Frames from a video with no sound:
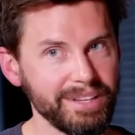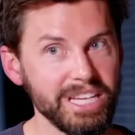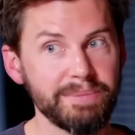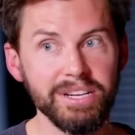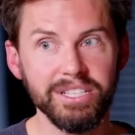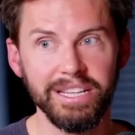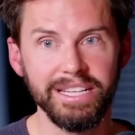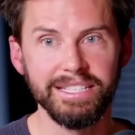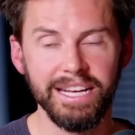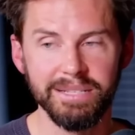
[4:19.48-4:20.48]
Especially
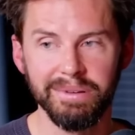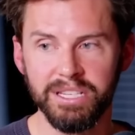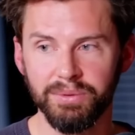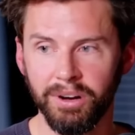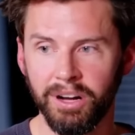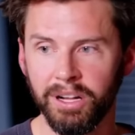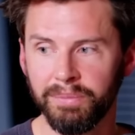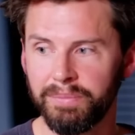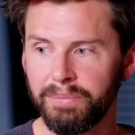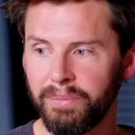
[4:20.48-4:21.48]
these days, because
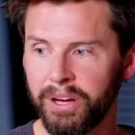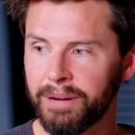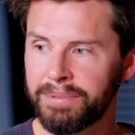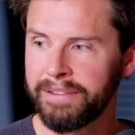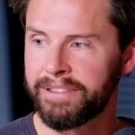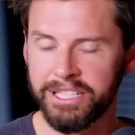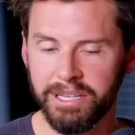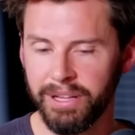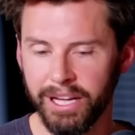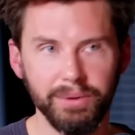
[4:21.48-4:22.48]
we all believe things
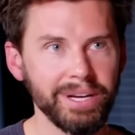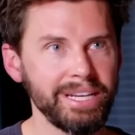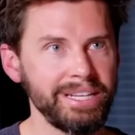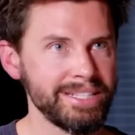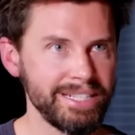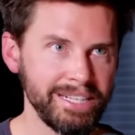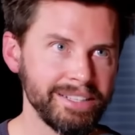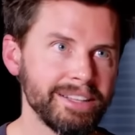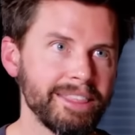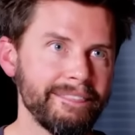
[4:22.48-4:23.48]
should be like quick and
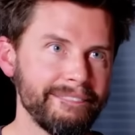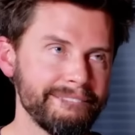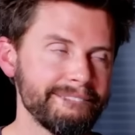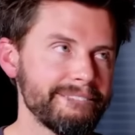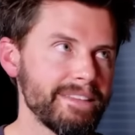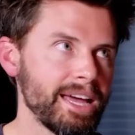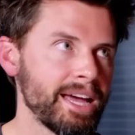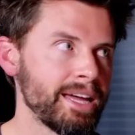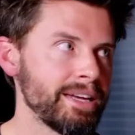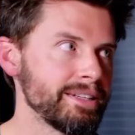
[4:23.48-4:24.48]
easy. Mm-hmm.
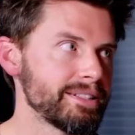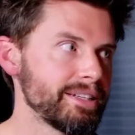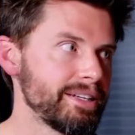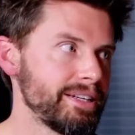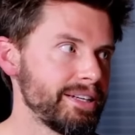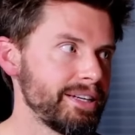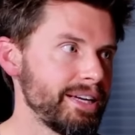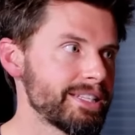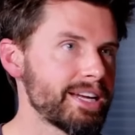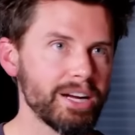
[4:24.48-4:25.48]
And
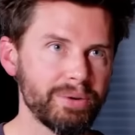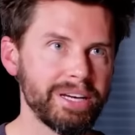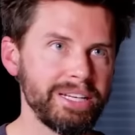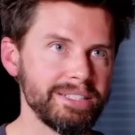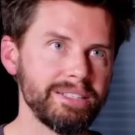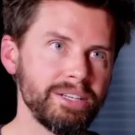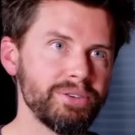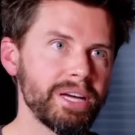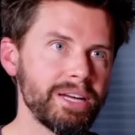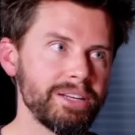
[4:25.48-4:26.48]
it's not quick and easy.
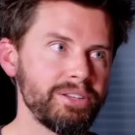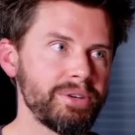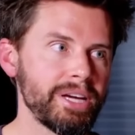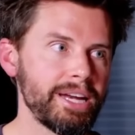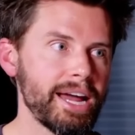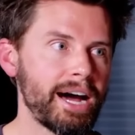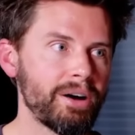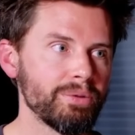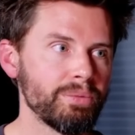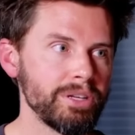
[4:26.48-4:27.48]
You get
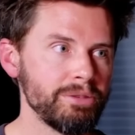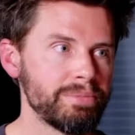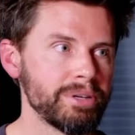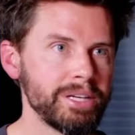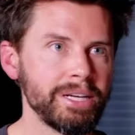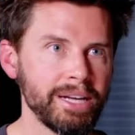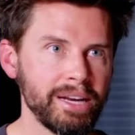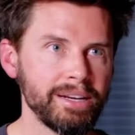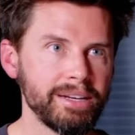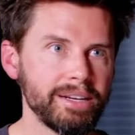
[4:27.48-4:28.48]
out what you put
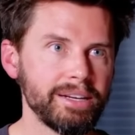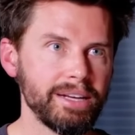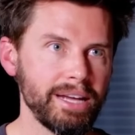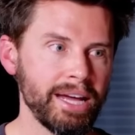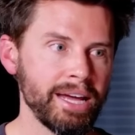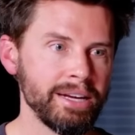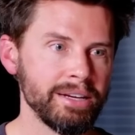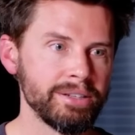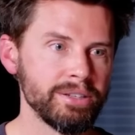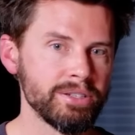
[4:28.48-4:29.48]
in.
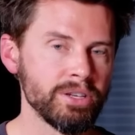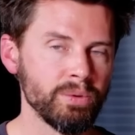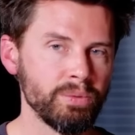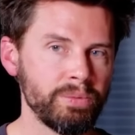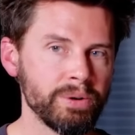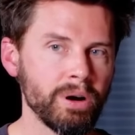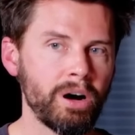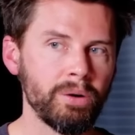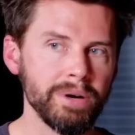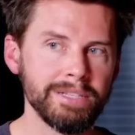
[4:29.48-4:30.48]
And so we were
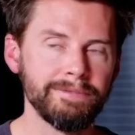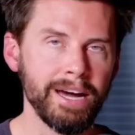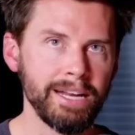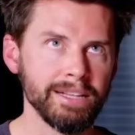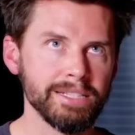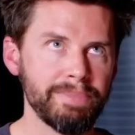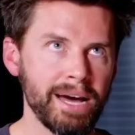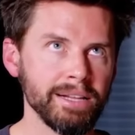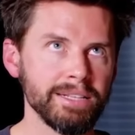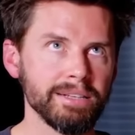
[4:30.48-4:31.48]
always fighting this
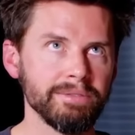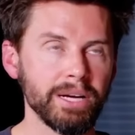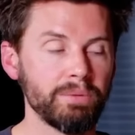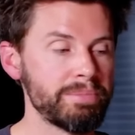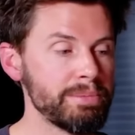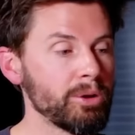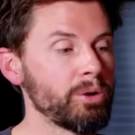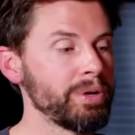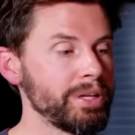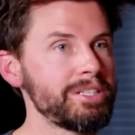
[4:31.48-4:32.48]
balance of like what people
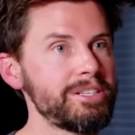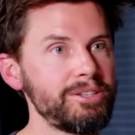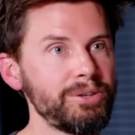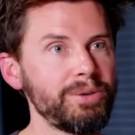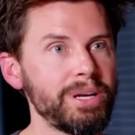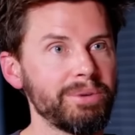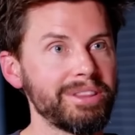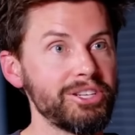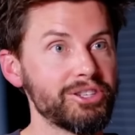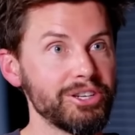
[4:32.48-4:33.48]
are willing to do and
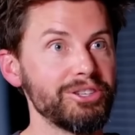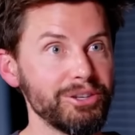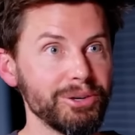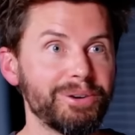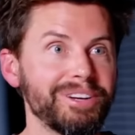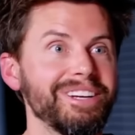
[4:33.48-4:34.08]
what they should do,